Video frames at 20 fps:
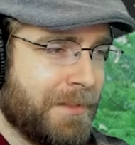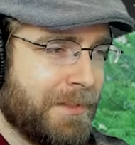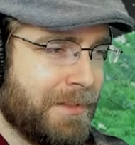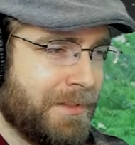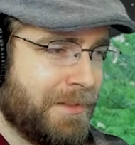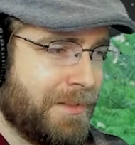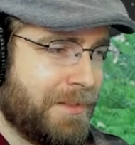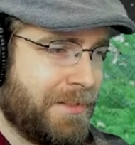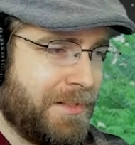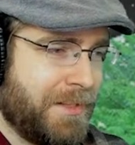
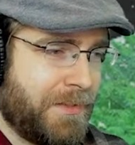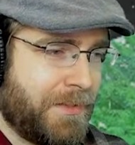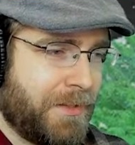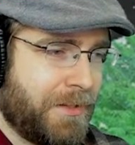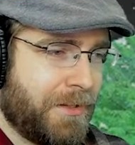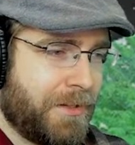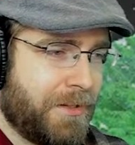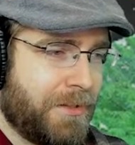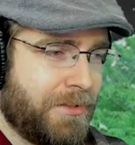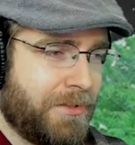
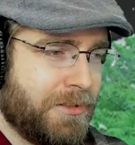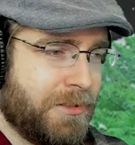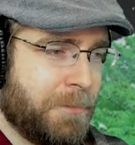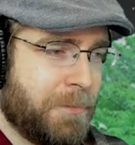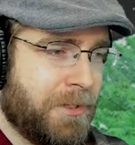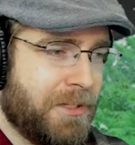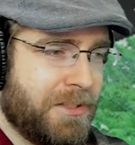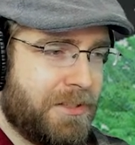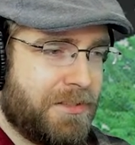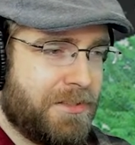Centaur girl
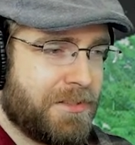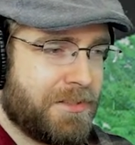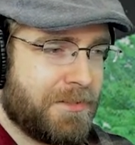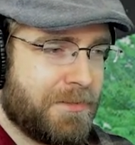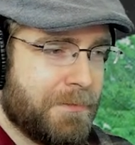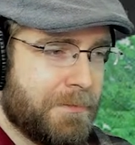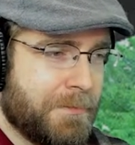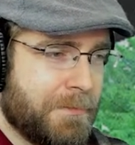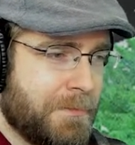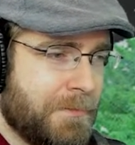appears.
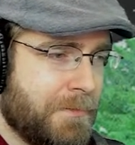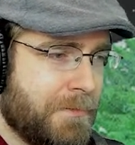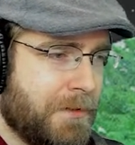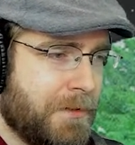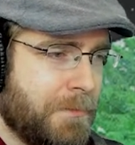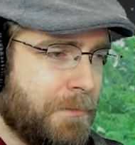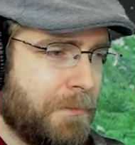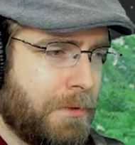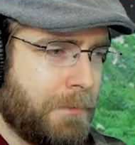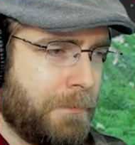
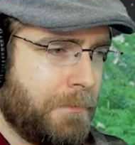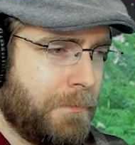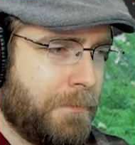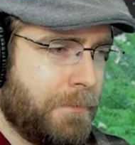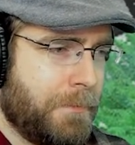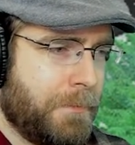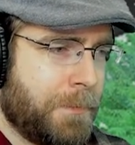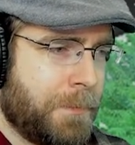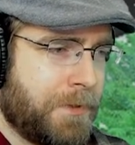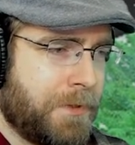But
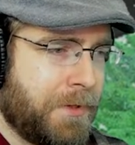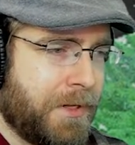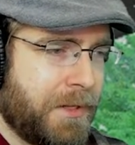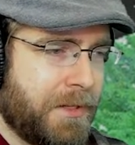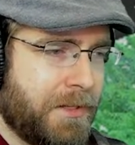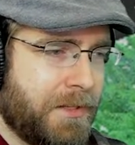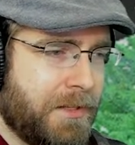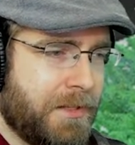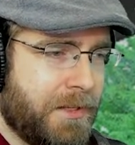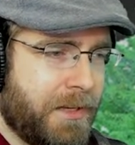
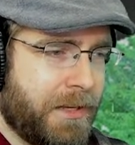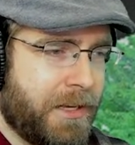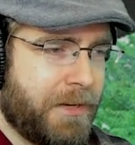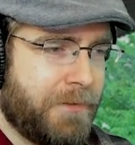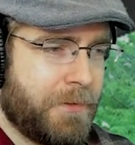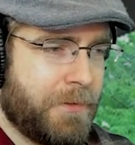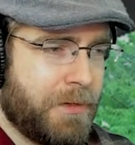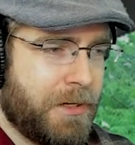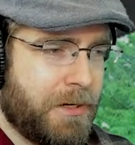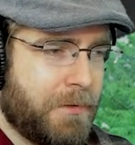boy, I
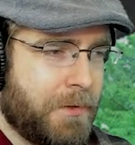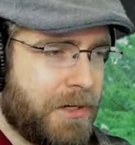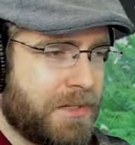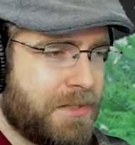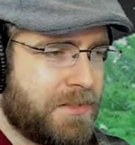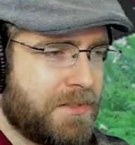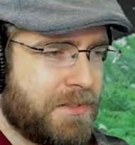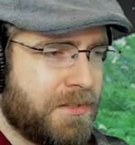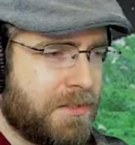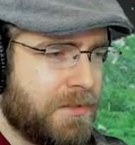have a
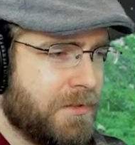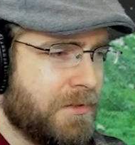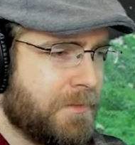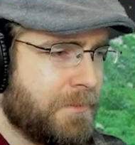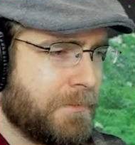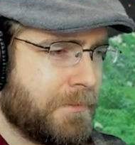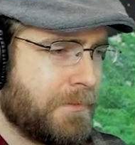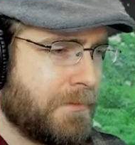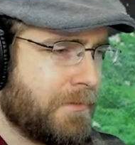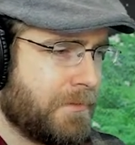request.
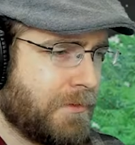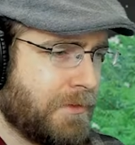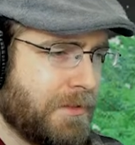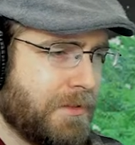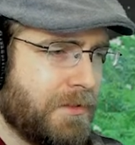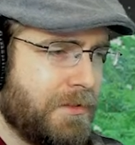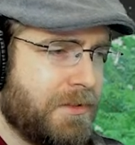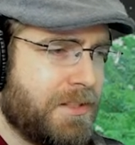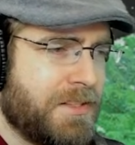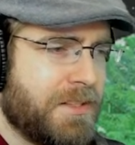
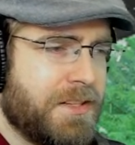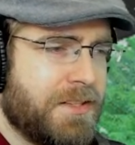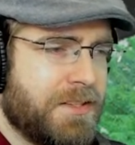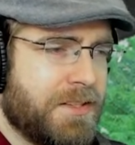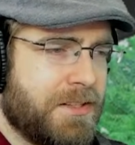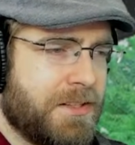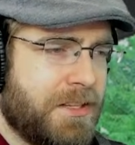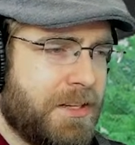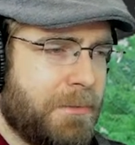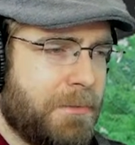The
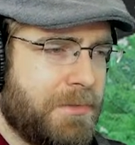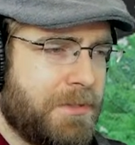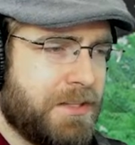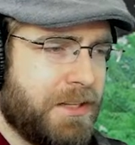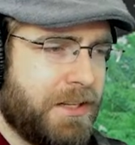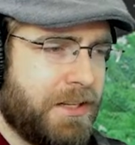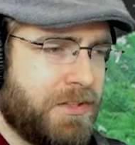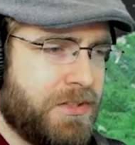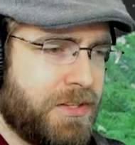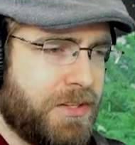centaur seems
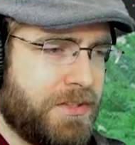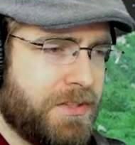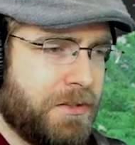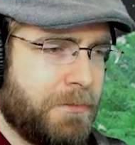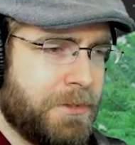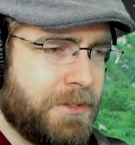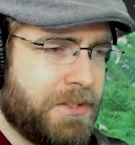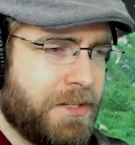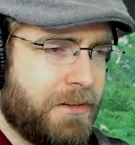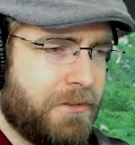like she's
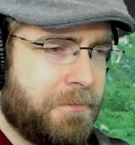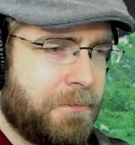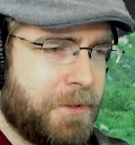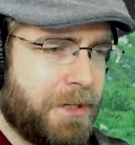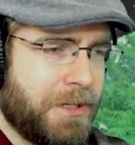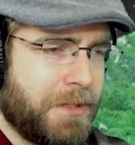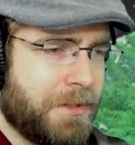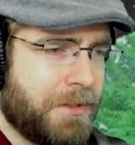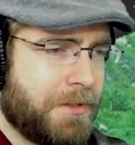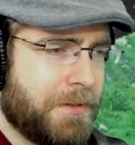almost out of
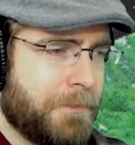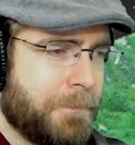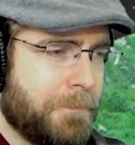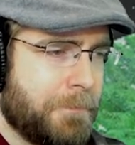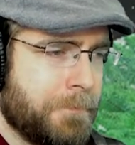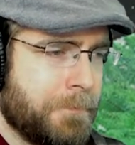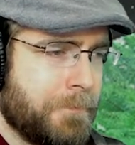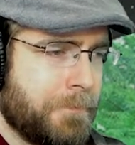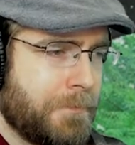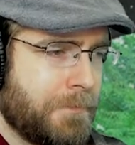breath.
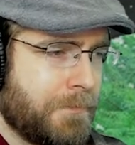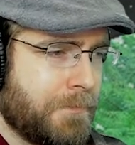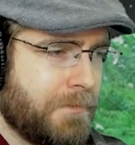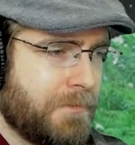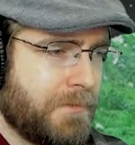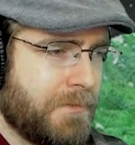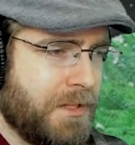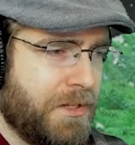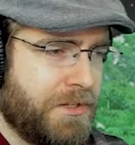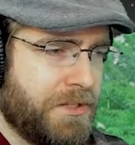
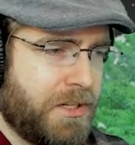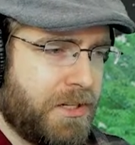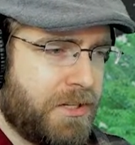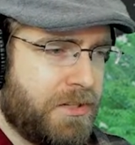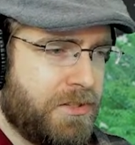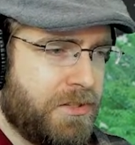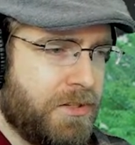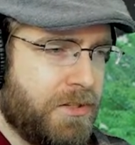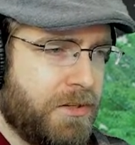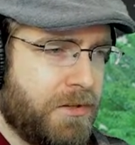Is she
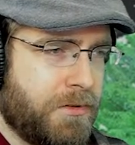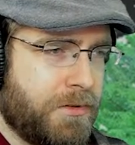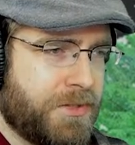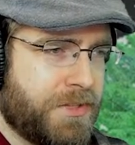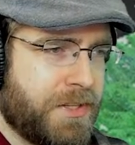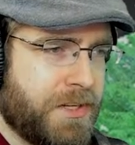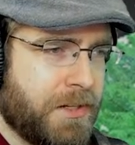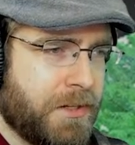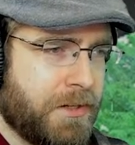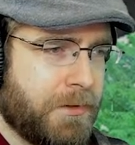injured or
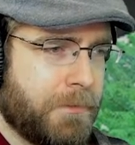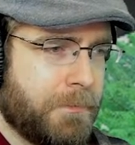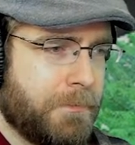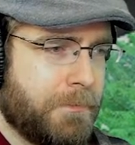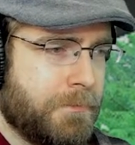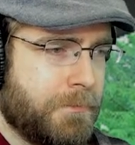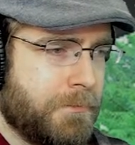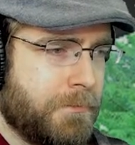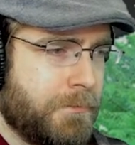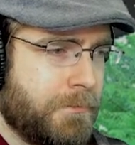sick?
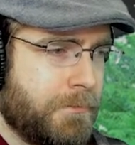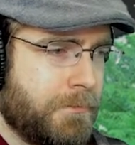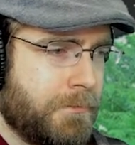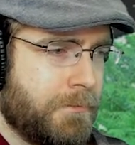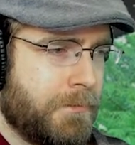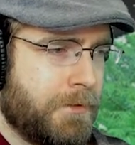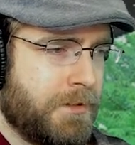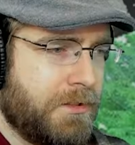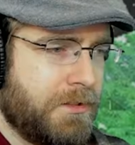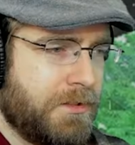
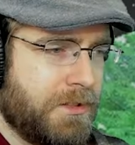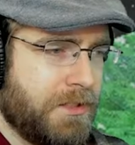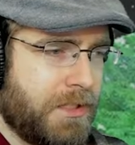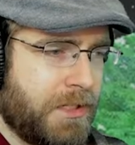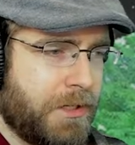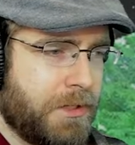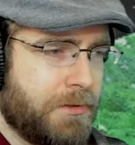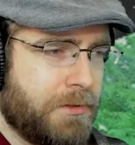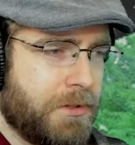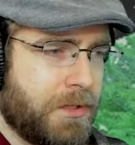
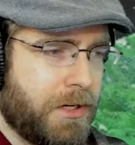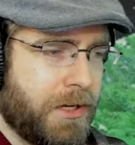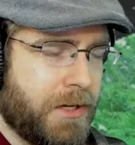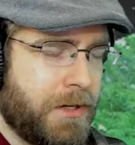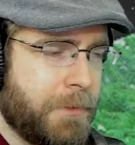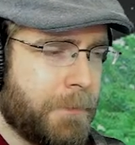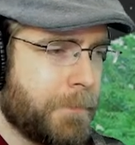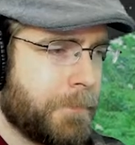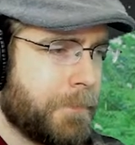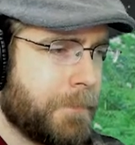Are you okay?